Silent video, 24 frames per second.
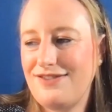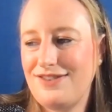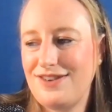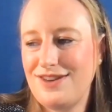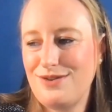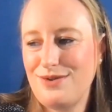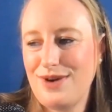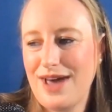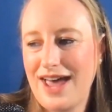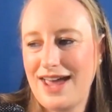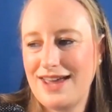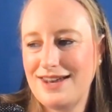
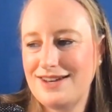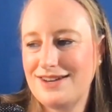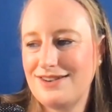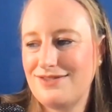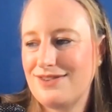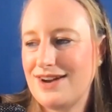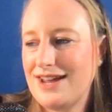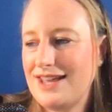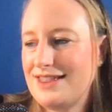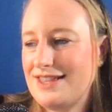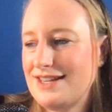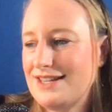you had to
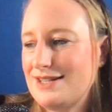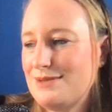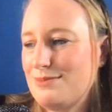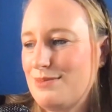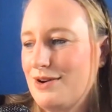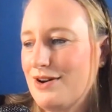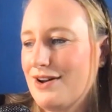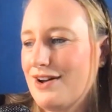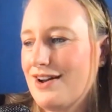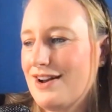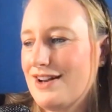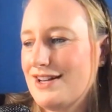rate this
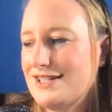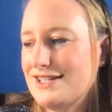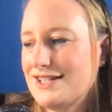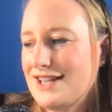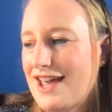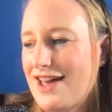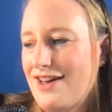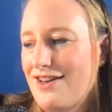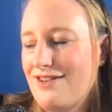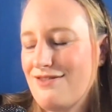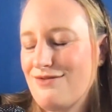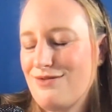book on a
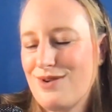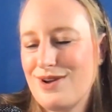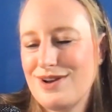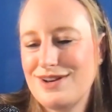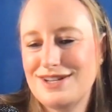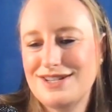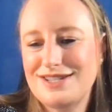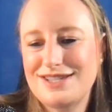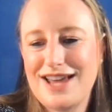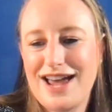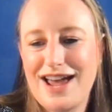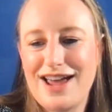scale of 1 1
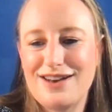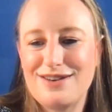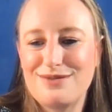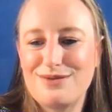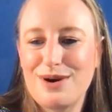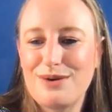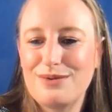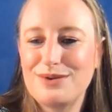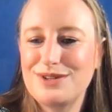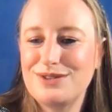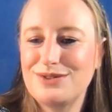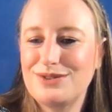to 10,
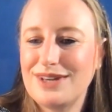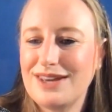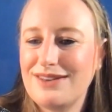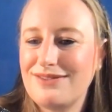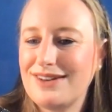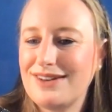what would you give